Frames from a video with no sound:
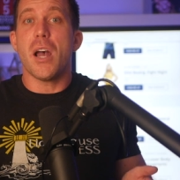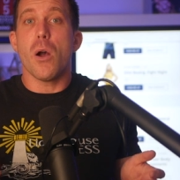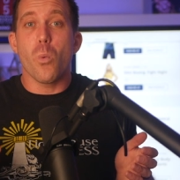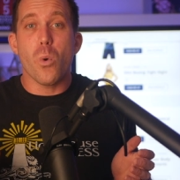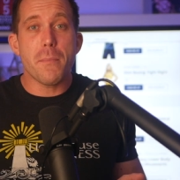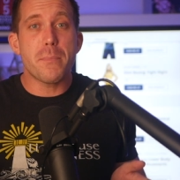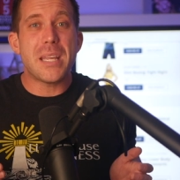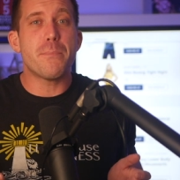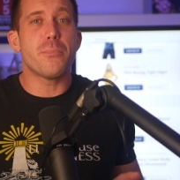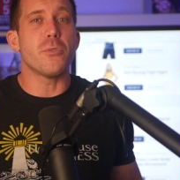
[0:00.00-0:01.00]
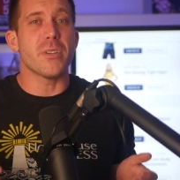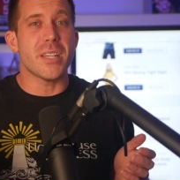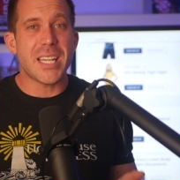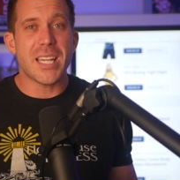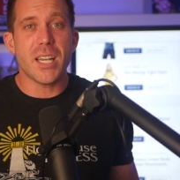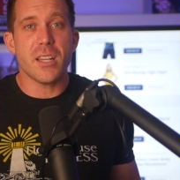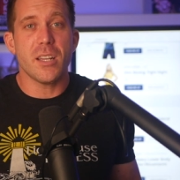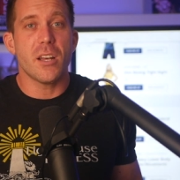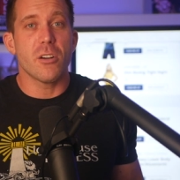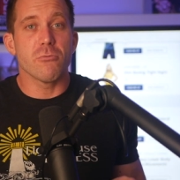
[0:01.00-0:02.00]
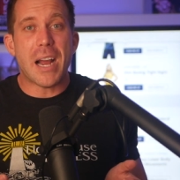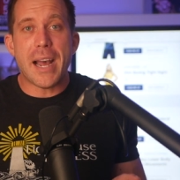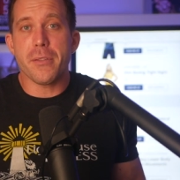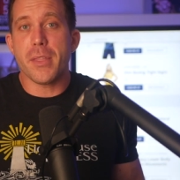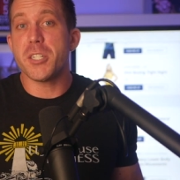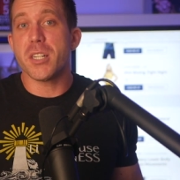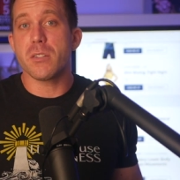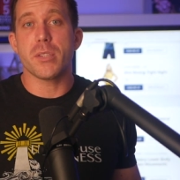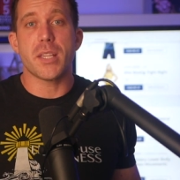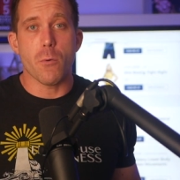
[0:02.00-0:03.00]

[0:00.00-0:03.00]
what people need rather than just what they